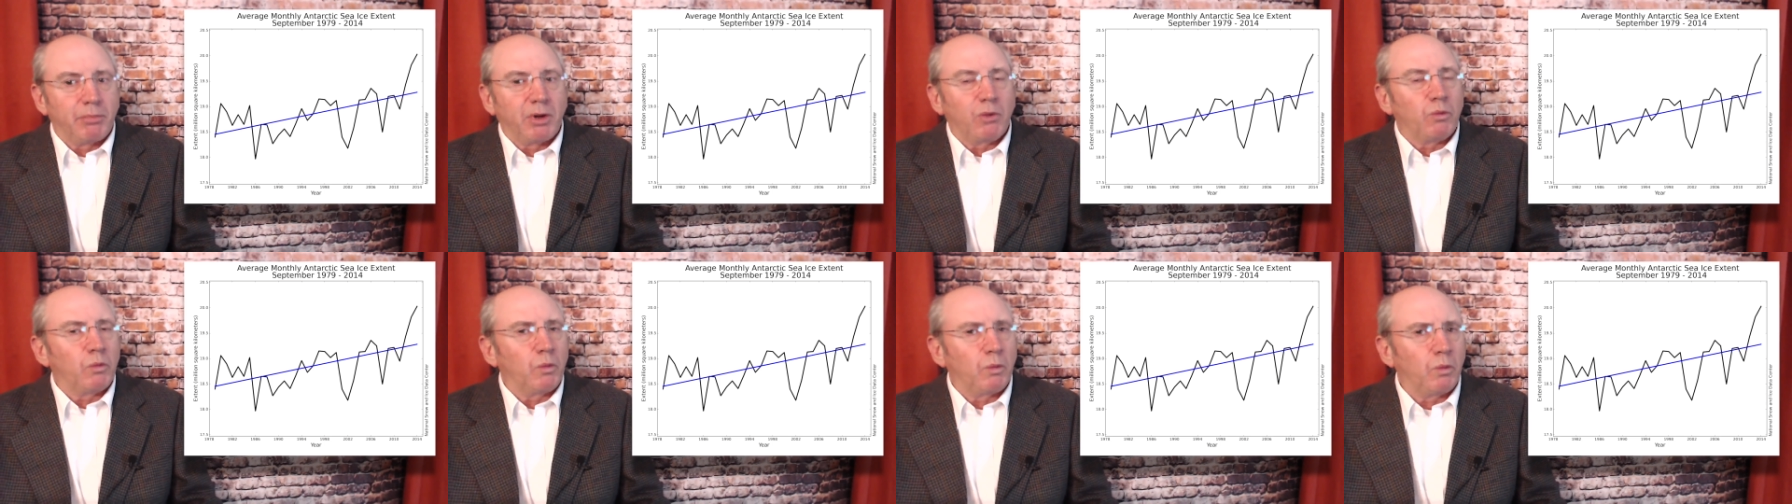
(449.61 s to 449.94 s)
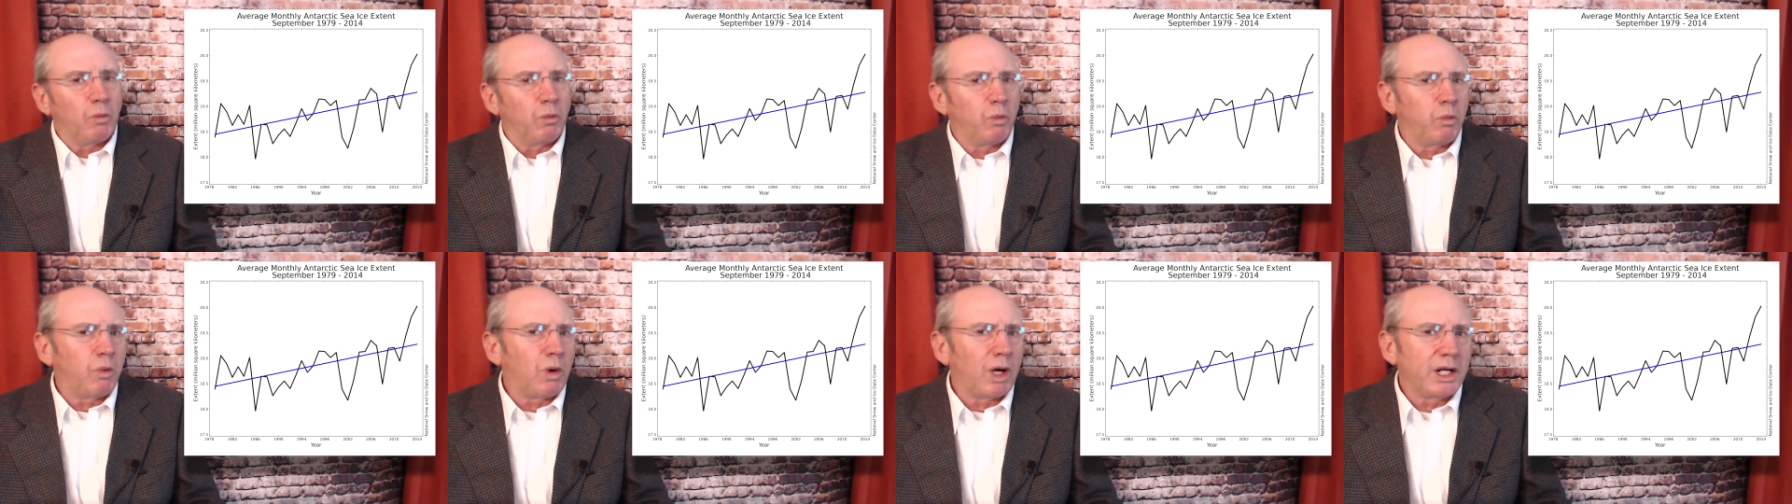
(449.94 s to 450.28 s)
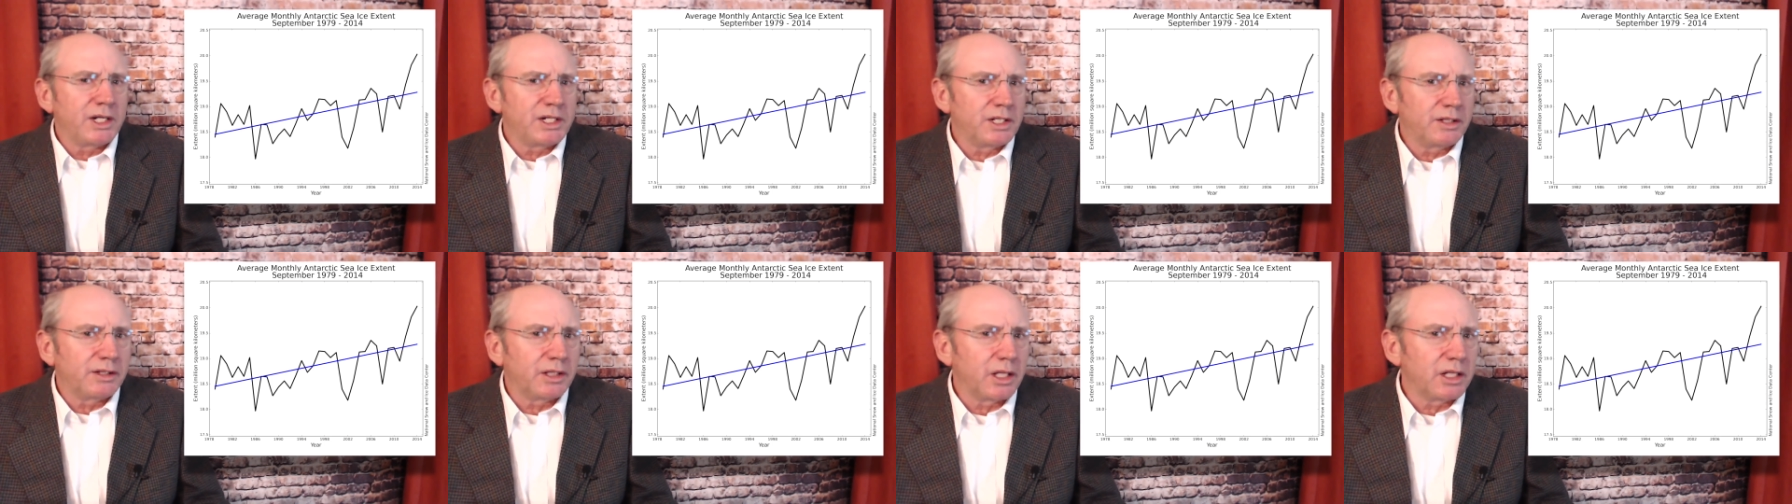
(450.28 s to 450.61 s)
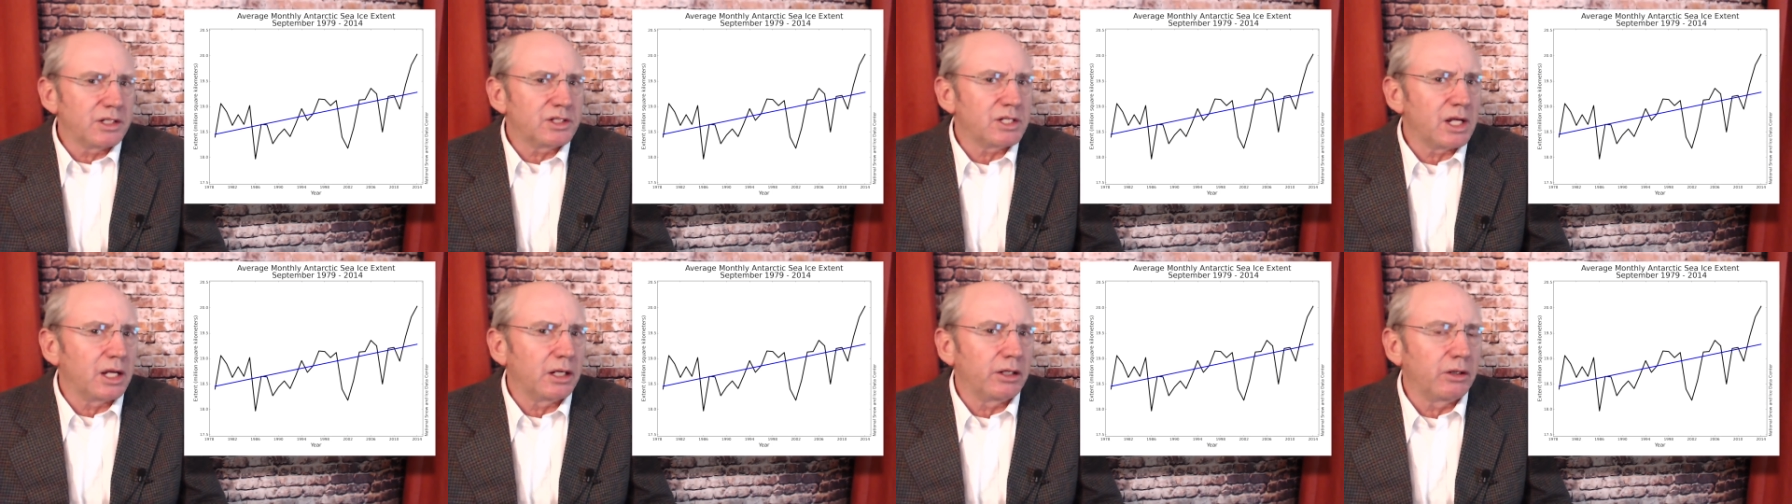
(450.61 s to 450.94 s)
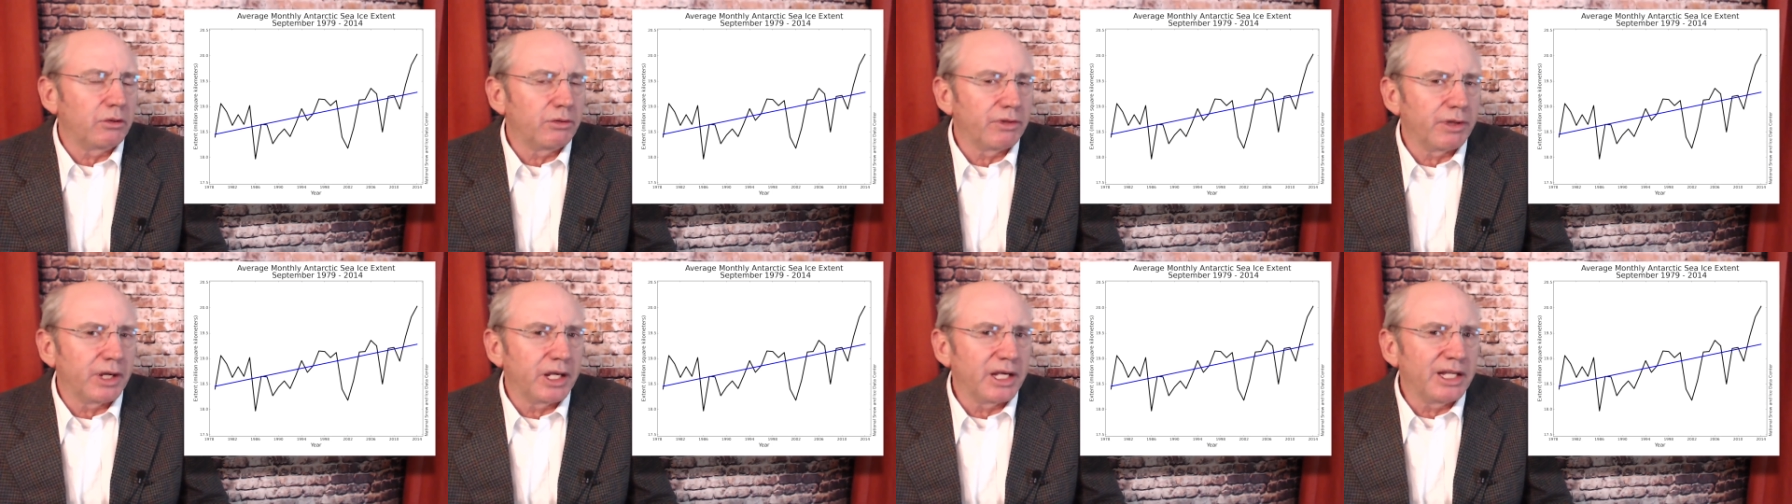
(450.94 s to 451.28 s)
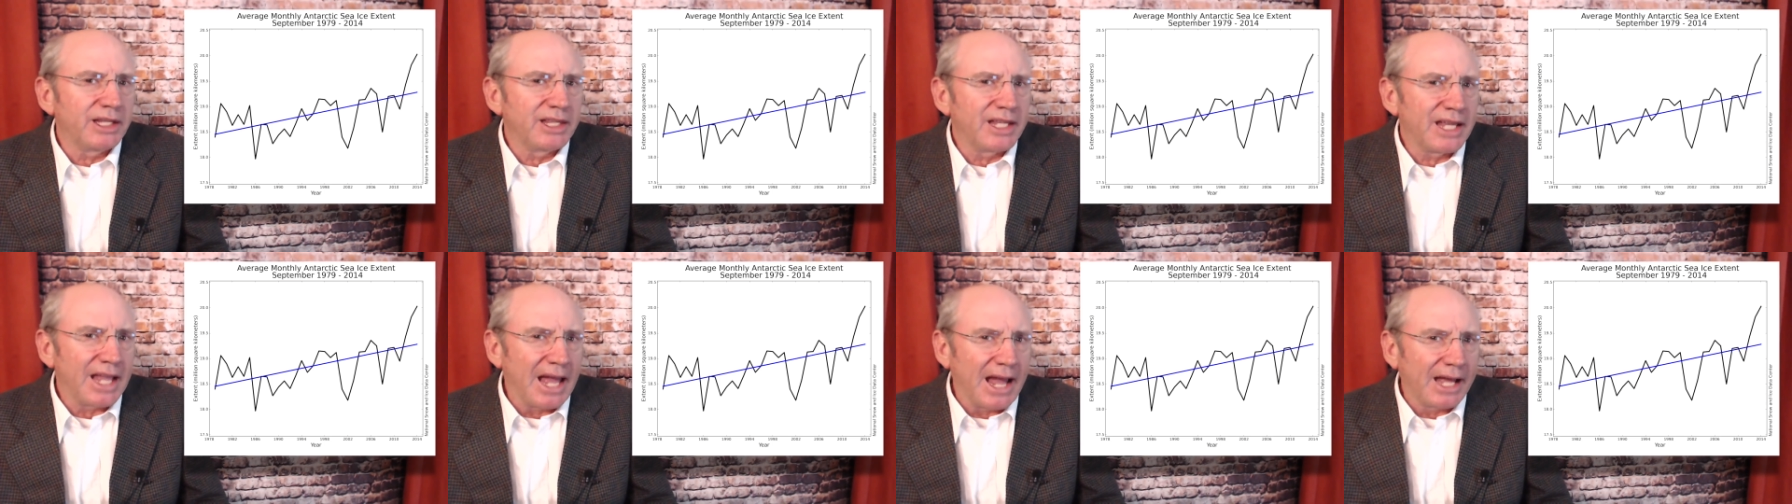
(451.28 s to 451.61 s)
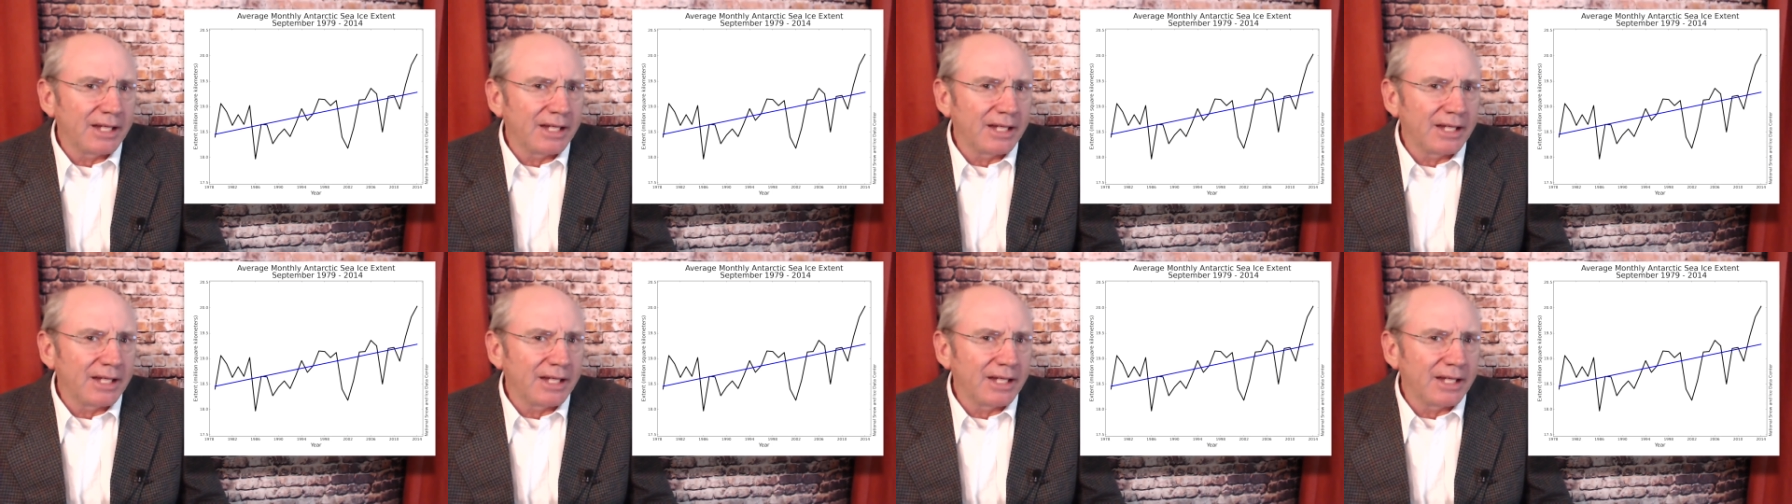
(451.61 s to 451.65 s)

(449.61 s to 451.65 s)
but why didn't they tell you that in the